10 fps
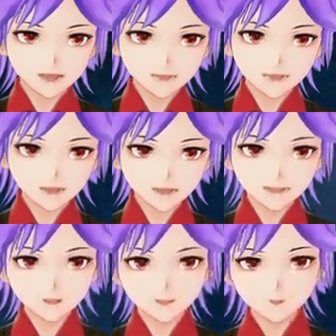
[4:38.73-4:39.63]
further
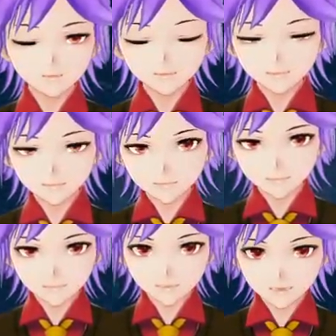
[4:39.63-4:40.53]
ado,
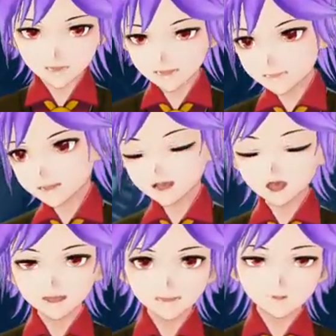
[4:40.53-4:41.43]
let's jump
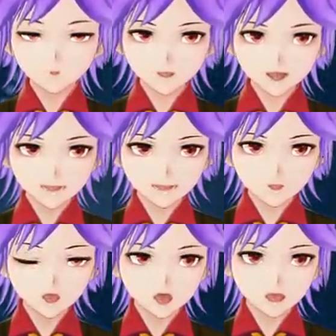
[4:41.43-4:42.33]
onto the
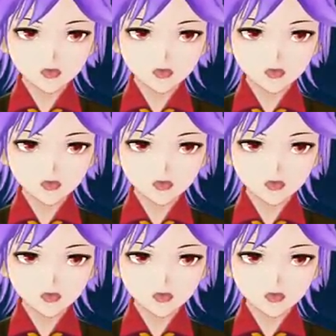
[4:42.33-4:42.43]
actual